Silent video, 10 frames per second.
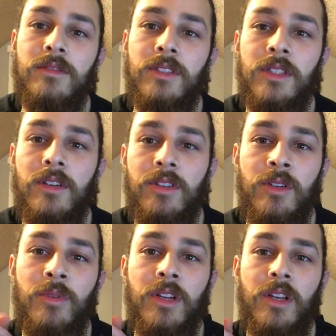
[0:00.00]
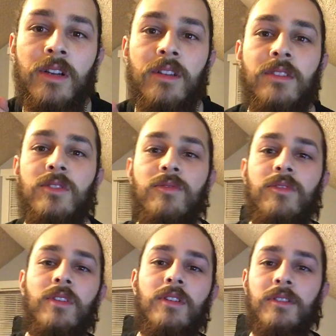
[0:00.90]
You know, you don't want to cut it in too
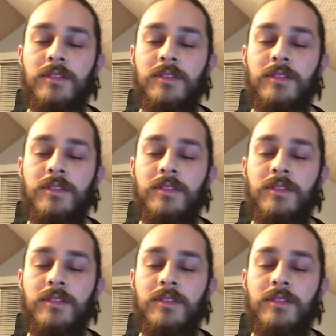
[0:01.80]
far.